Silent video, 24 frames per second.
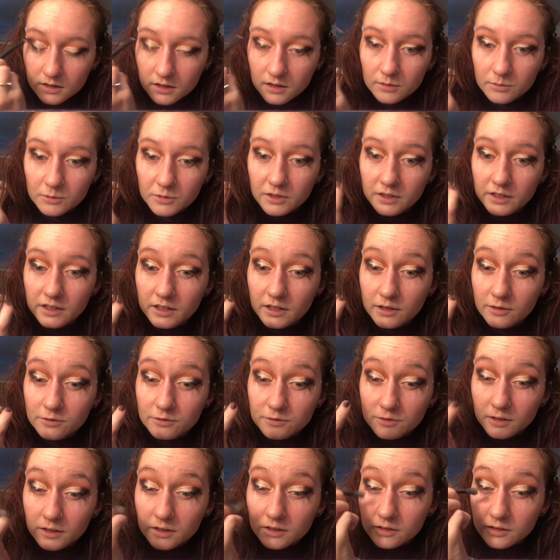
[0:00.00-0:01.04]
I'm glad I
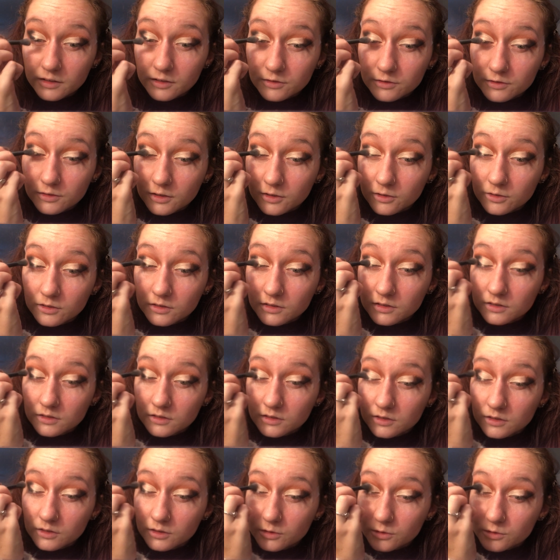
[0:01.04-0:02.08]
finally found
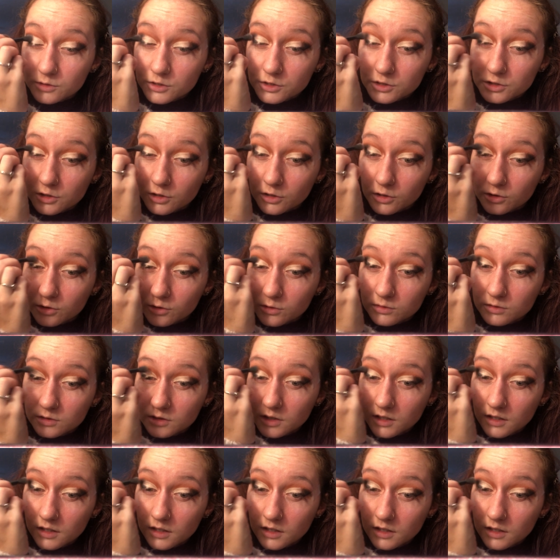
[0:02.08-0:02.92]
a new show.